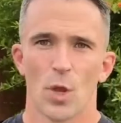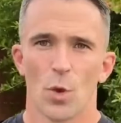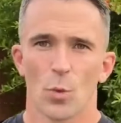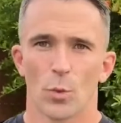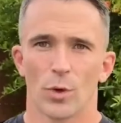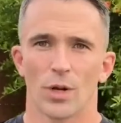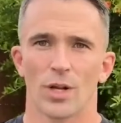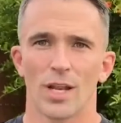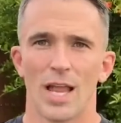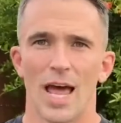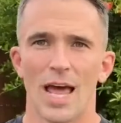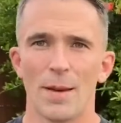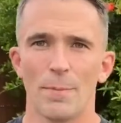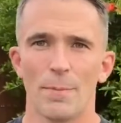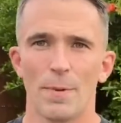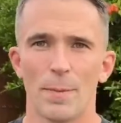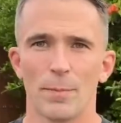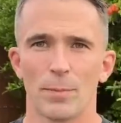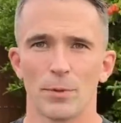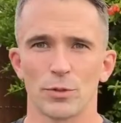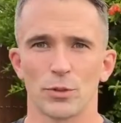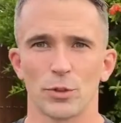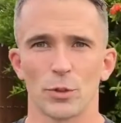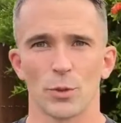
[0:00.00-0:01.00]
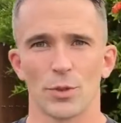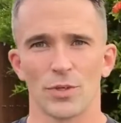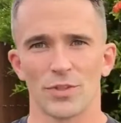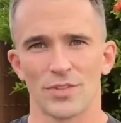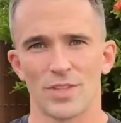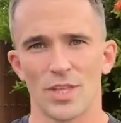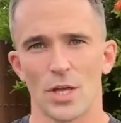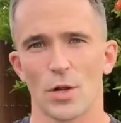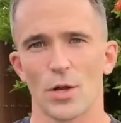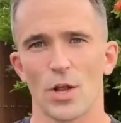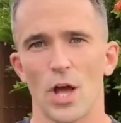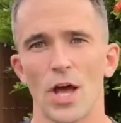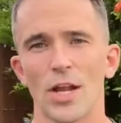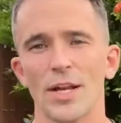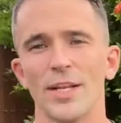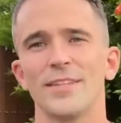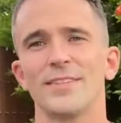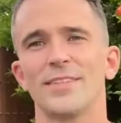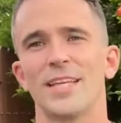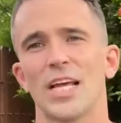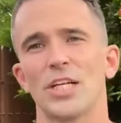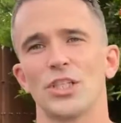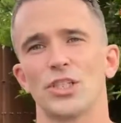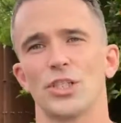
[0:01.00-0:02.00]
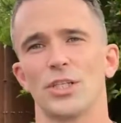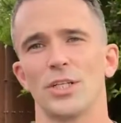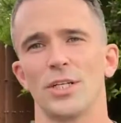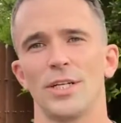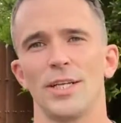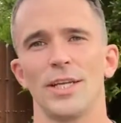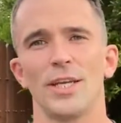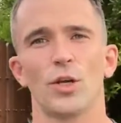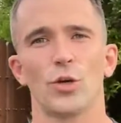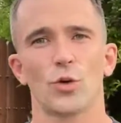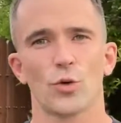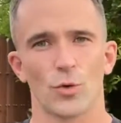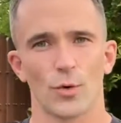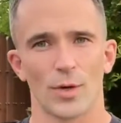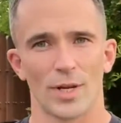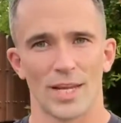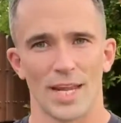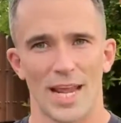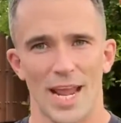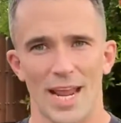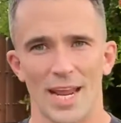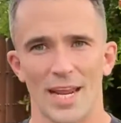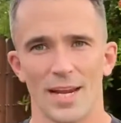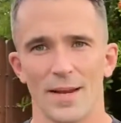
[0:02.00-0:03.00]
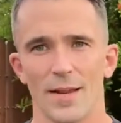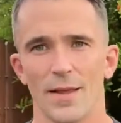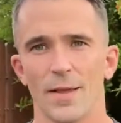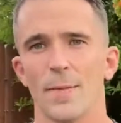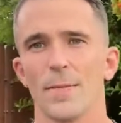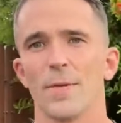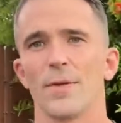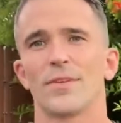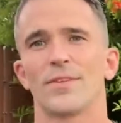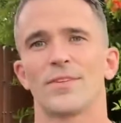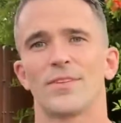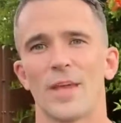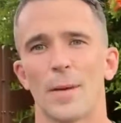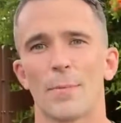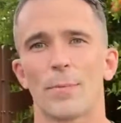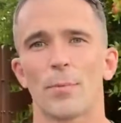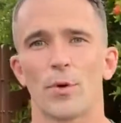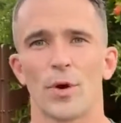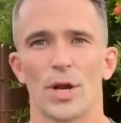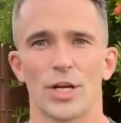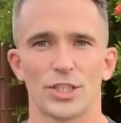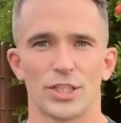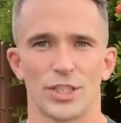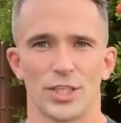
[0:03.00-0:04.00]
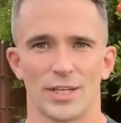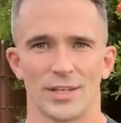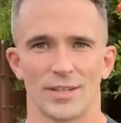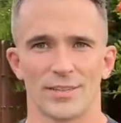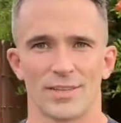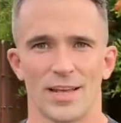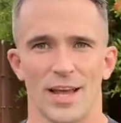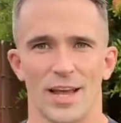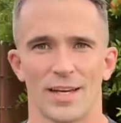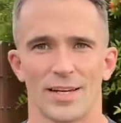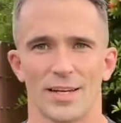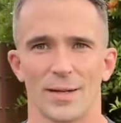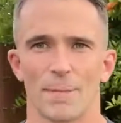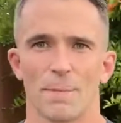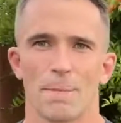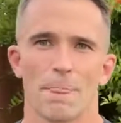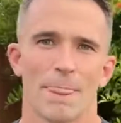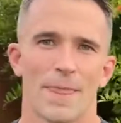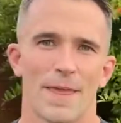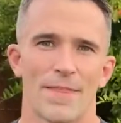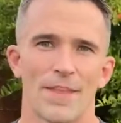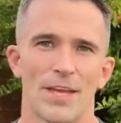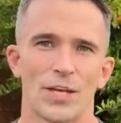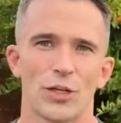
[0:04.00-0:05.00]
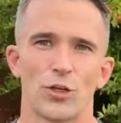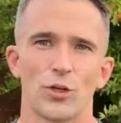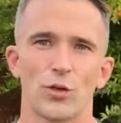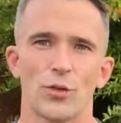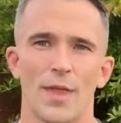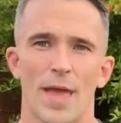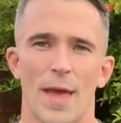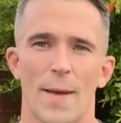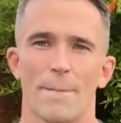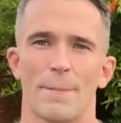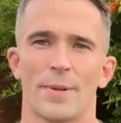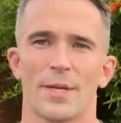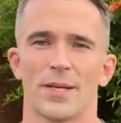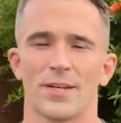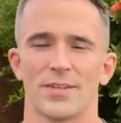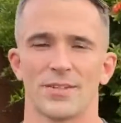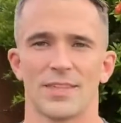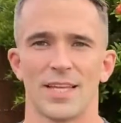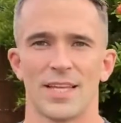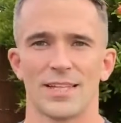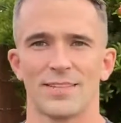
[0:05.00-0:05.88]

What a lot of people do is they'll unintentionally create separation anxiety. And they do that because they